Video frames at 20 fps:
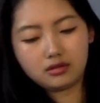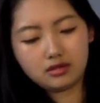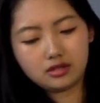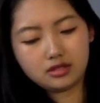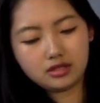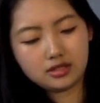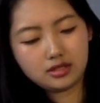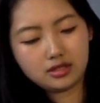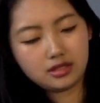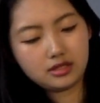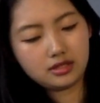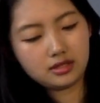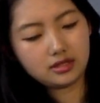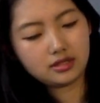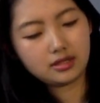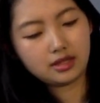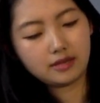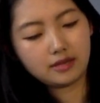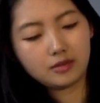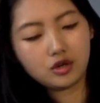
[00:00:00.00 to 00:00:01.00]
Is this the
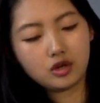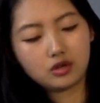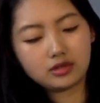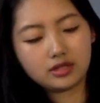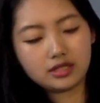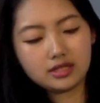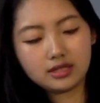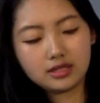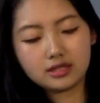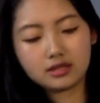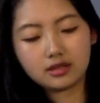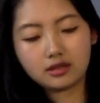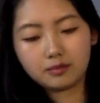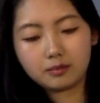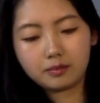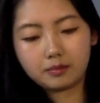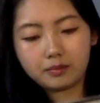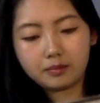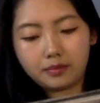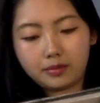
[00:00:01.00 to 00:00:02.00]
same? Oh, this is the
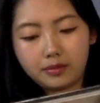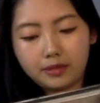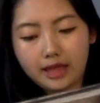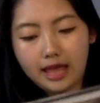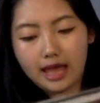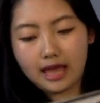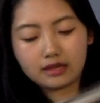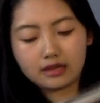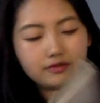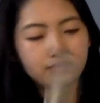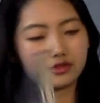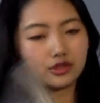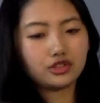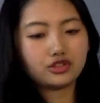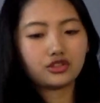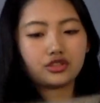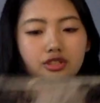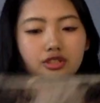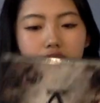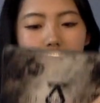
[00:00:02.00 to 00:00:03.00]
black
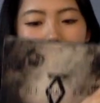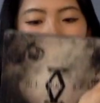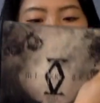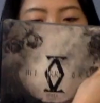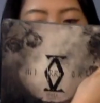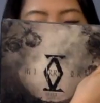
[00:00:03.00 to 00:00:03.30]
version.